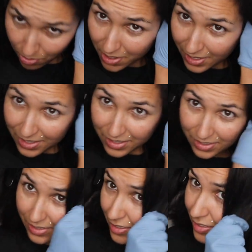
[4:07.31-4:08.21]
a
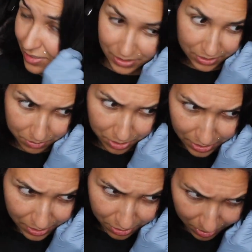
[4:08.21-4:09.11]
few, and so
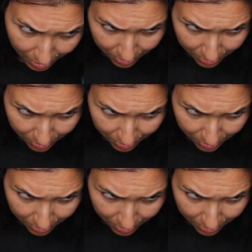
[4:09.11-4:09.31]
has my